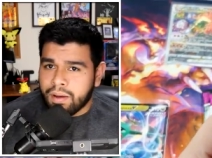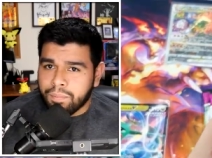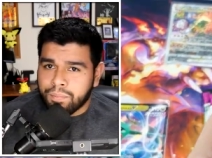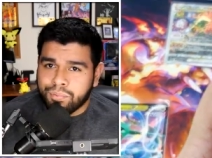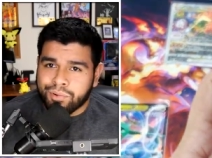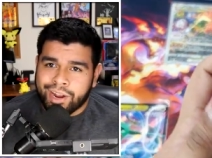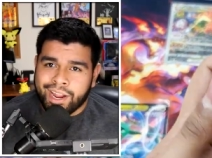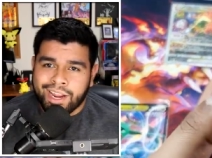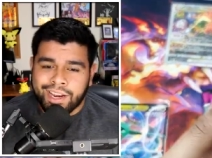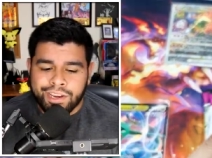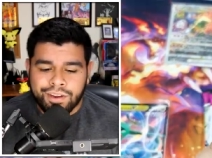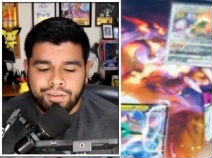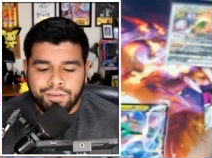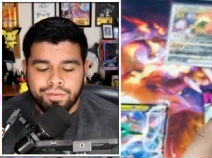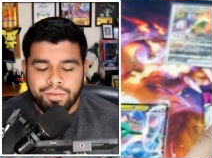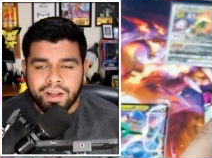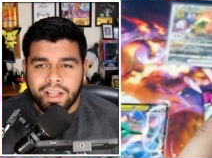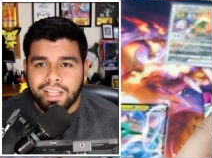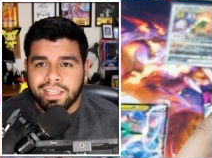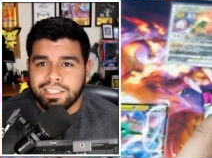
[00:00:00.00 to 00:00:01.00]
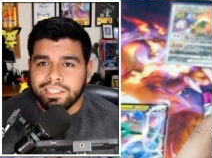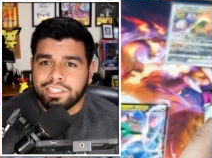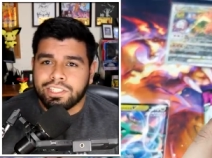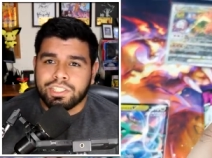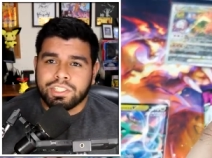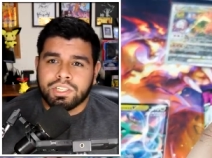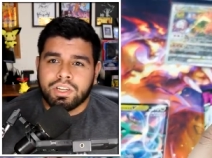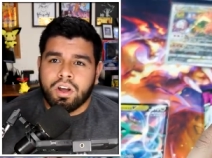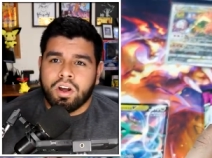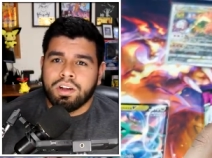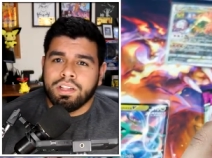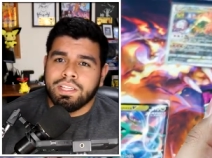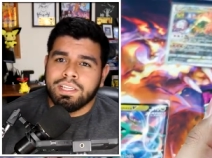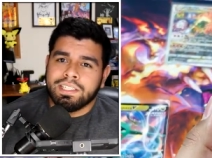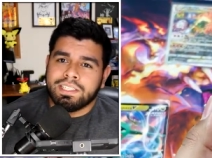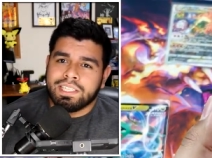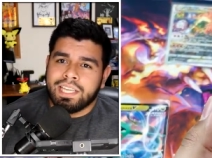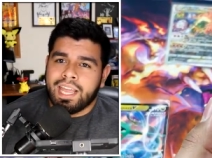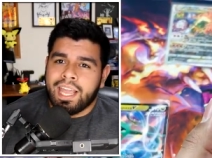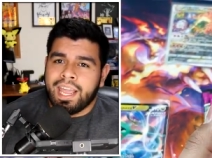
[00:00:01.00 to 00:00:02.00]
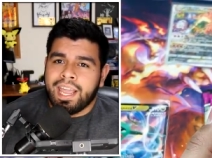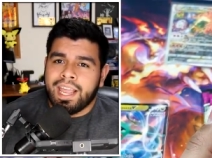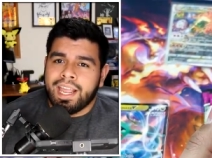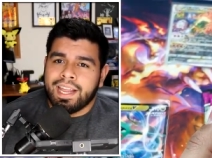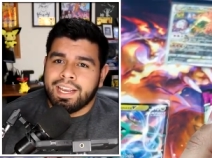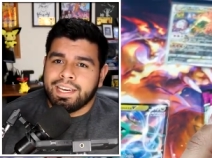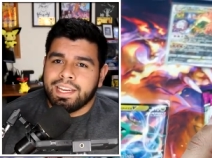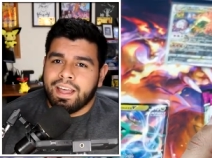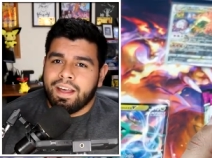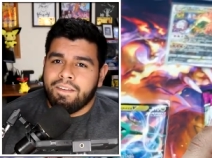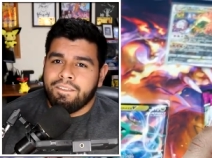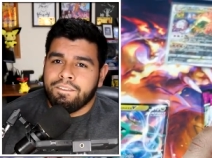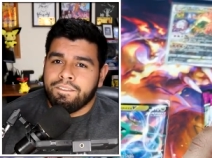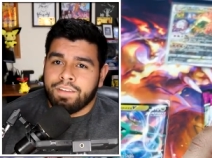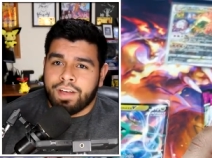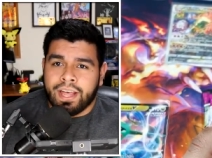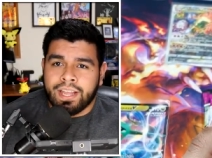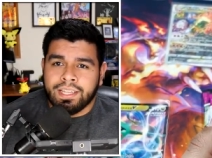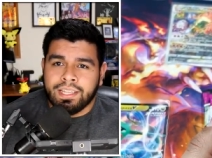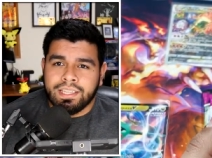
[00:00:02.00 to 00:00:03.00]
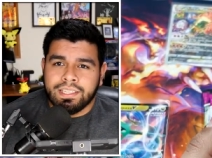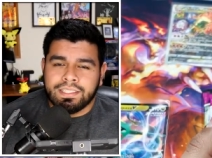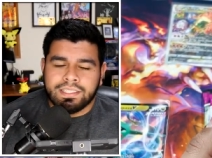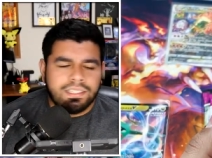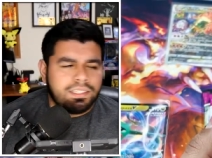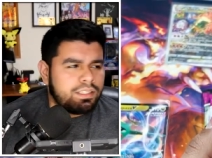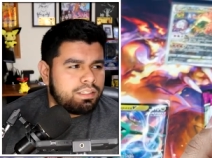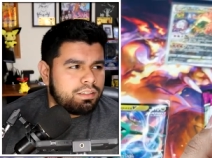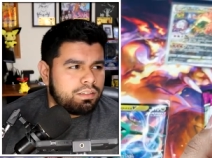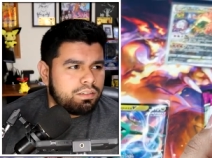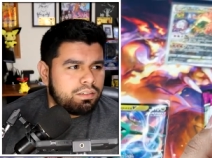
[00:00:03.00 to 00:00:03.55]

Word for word: out. Brand new Scarlet and Violet.